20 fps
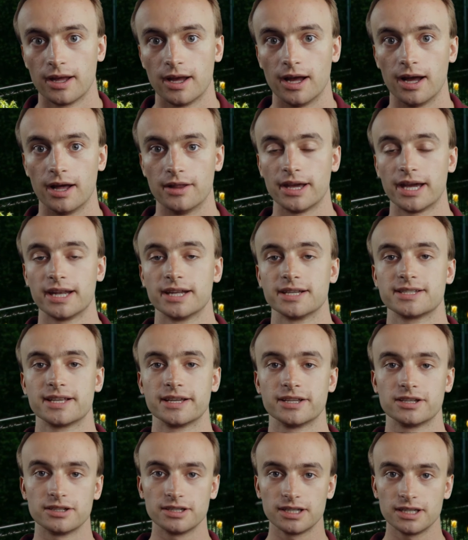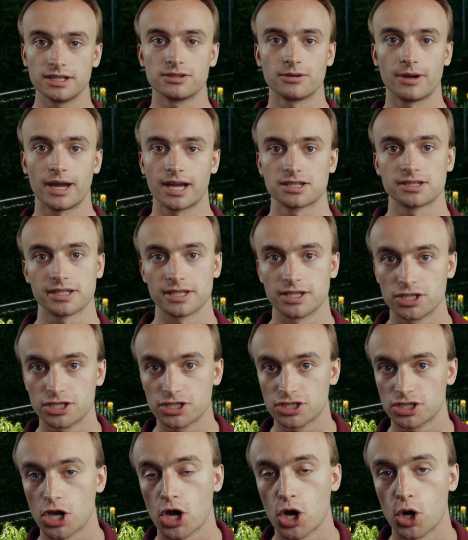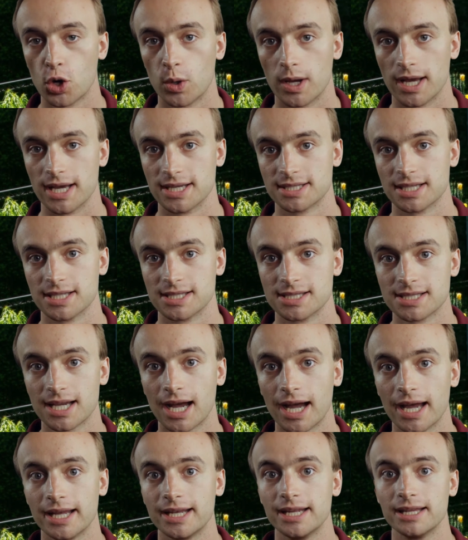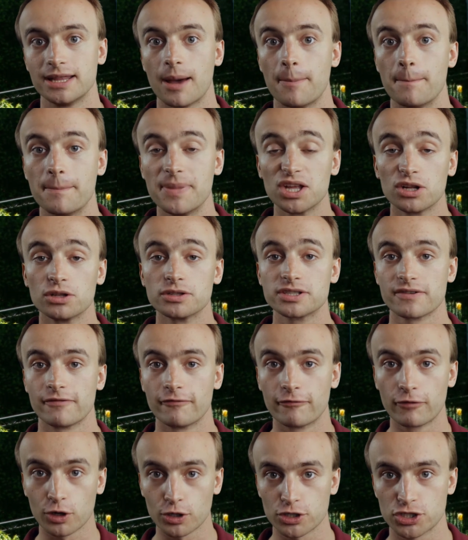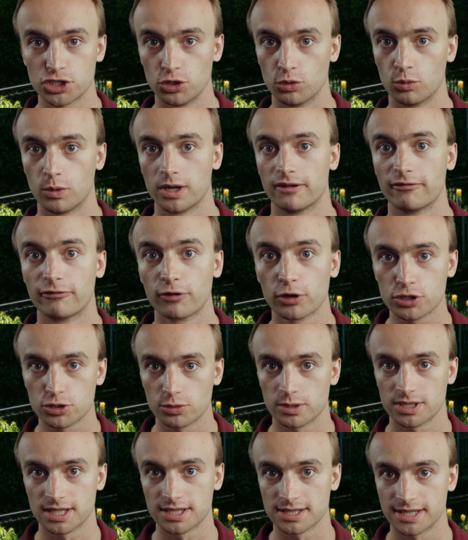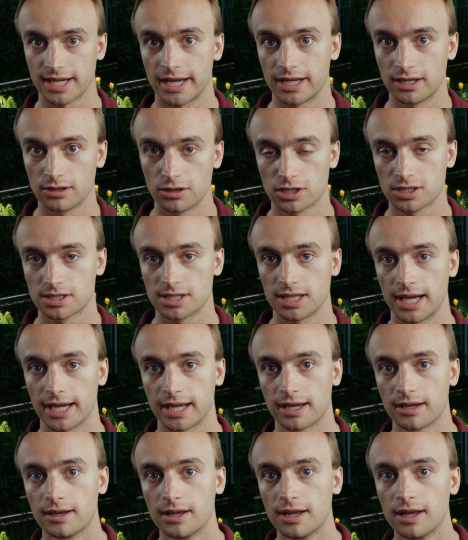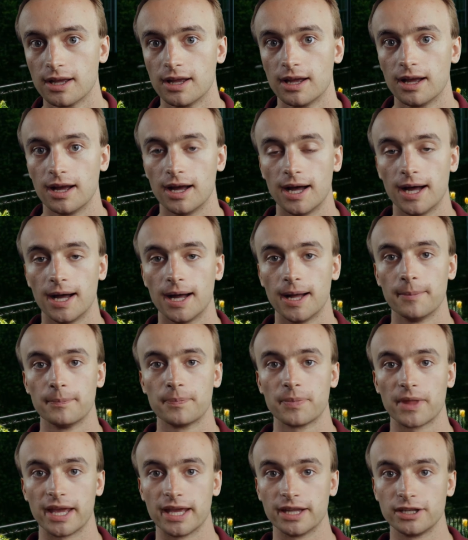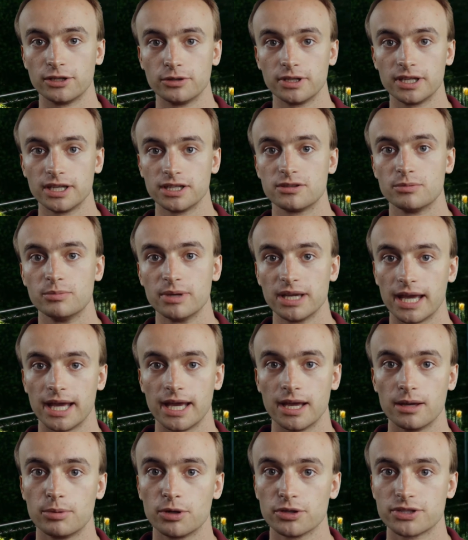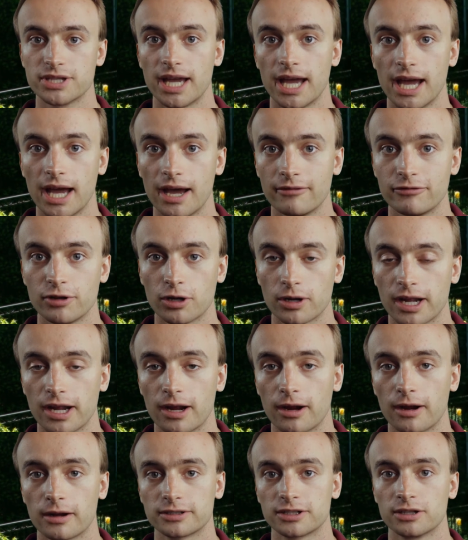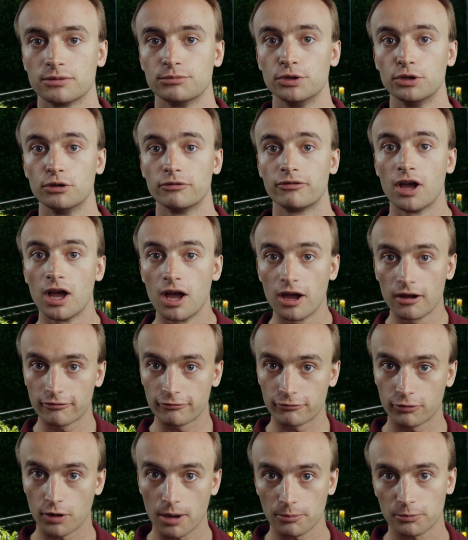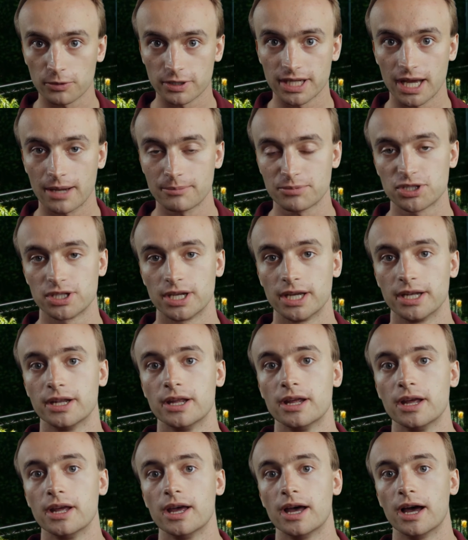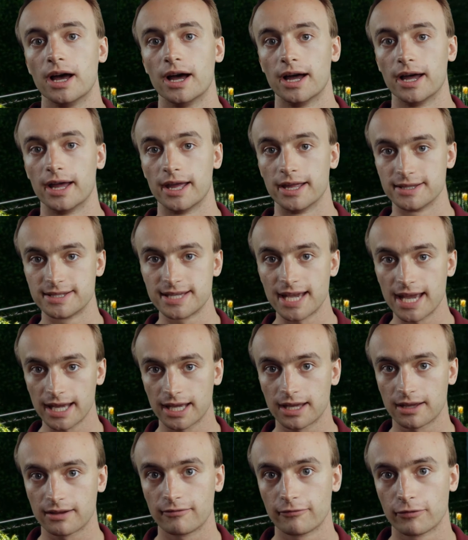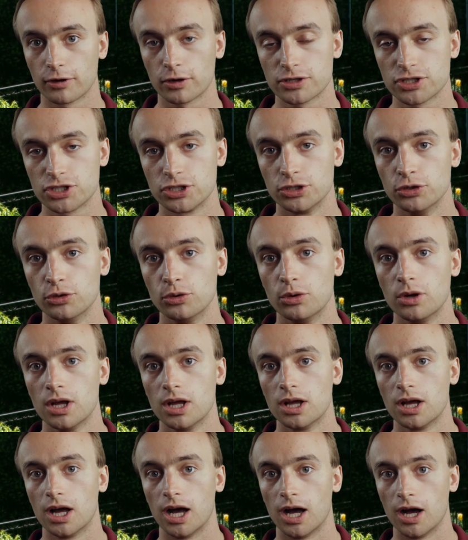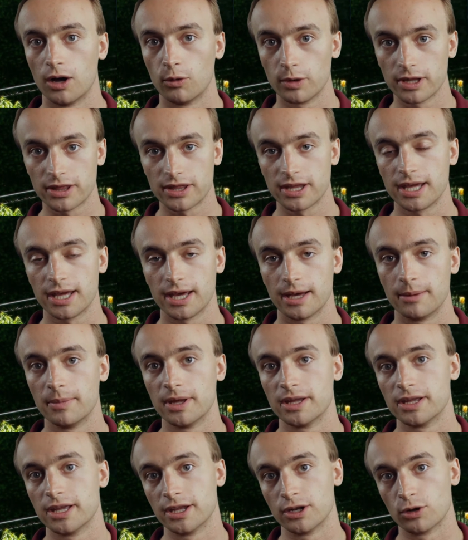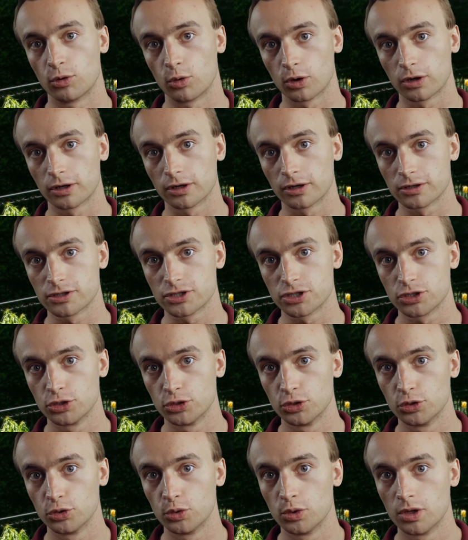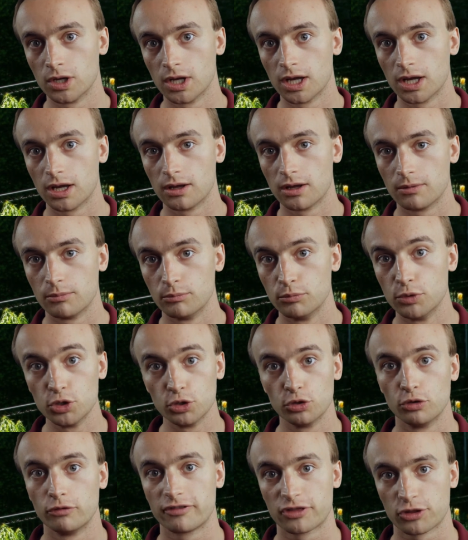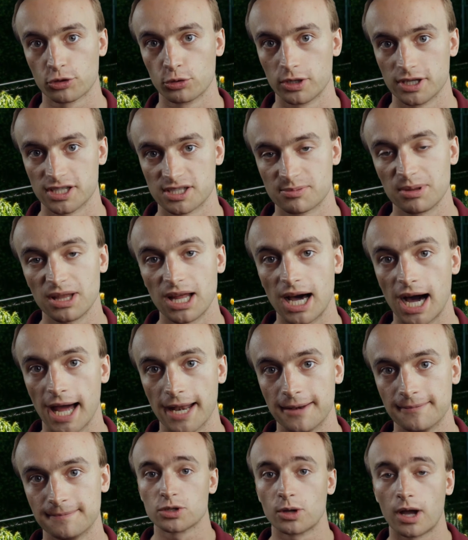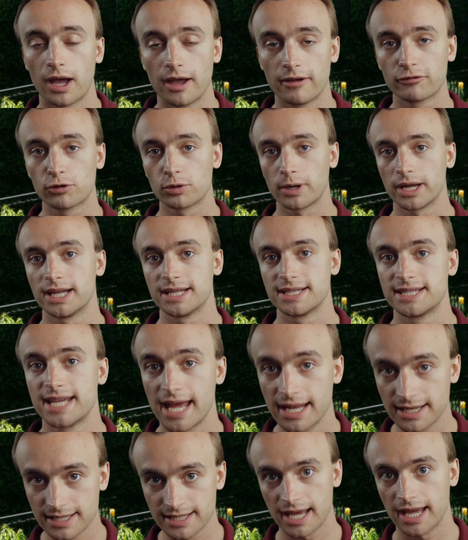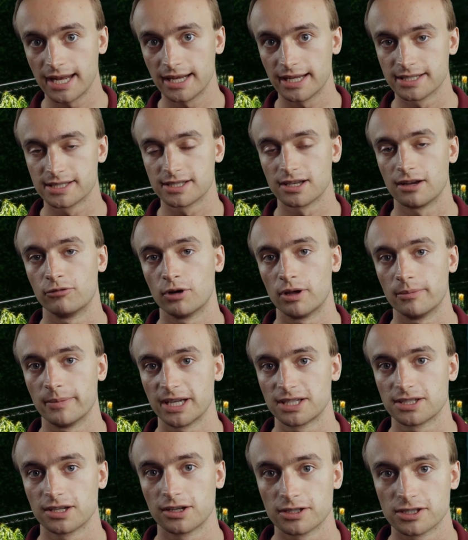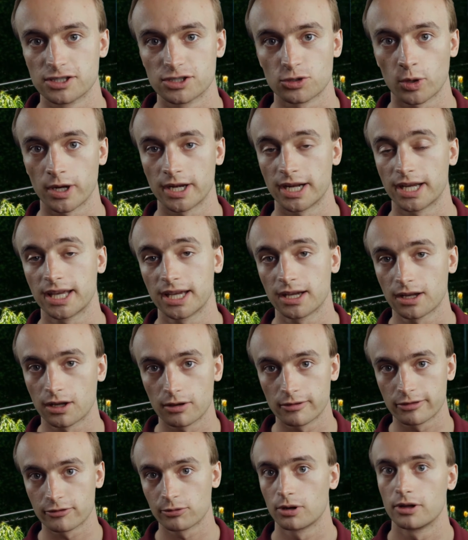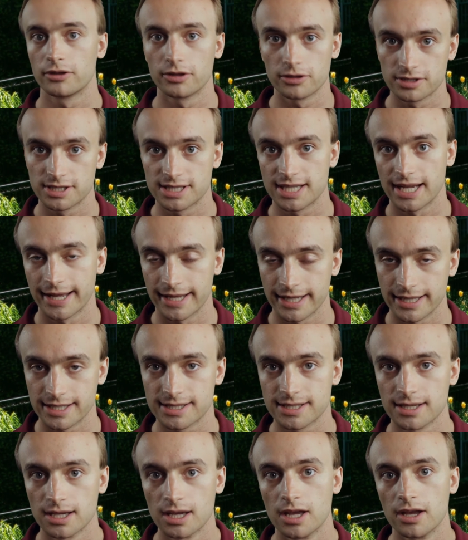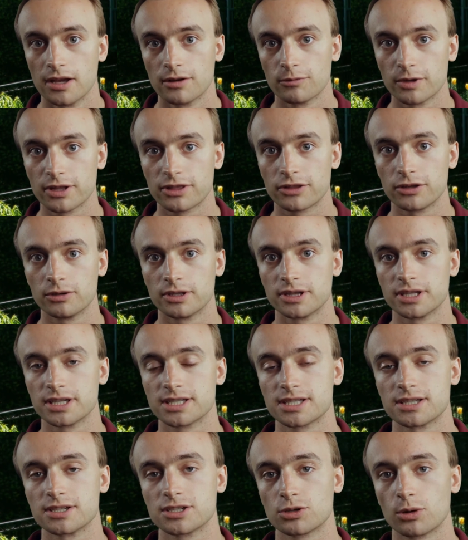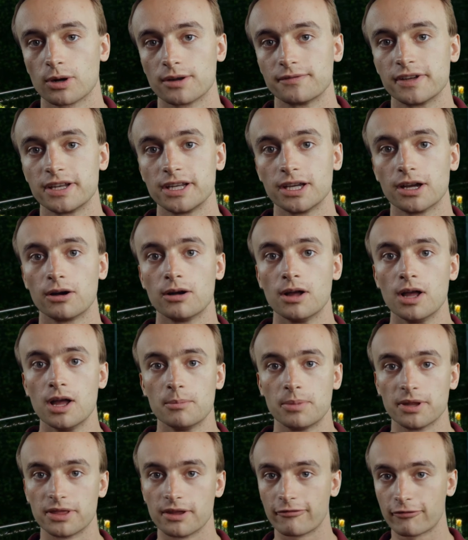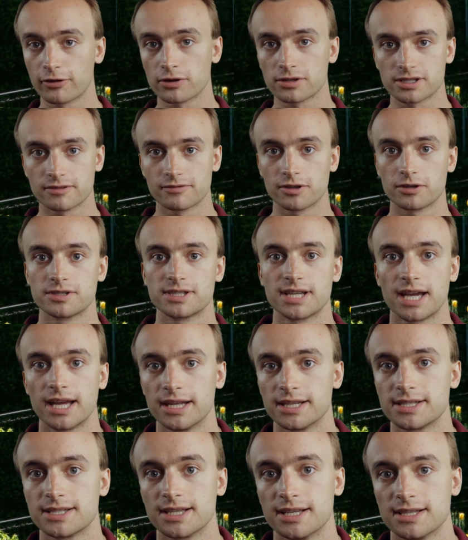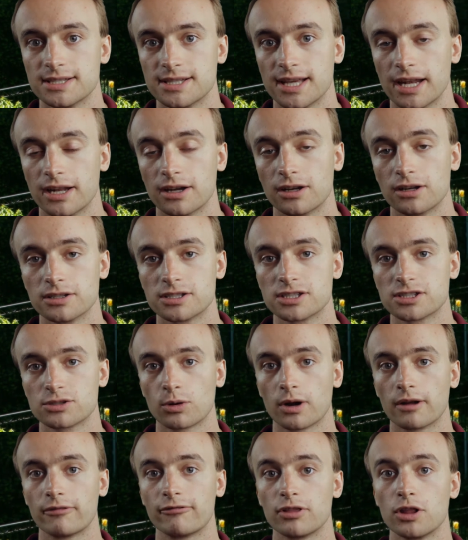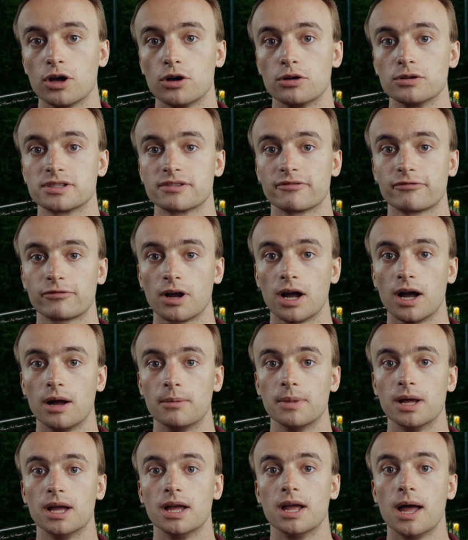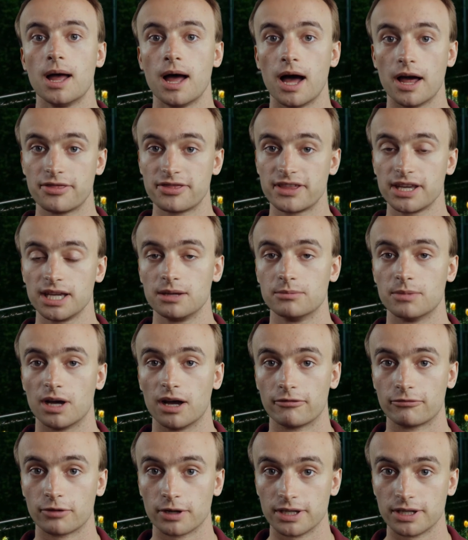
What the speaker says: That is that you need to actually show a society that builds virtue, what a virtuous society looks like. And you need to be able to have your character move from redemption and take virtue with him in order to move through his plot. So I have created 10 tenets of what makes a good story, and I can't go through all those tenets with you in this short video, but the first of those tenets is that a good story flows from a theme of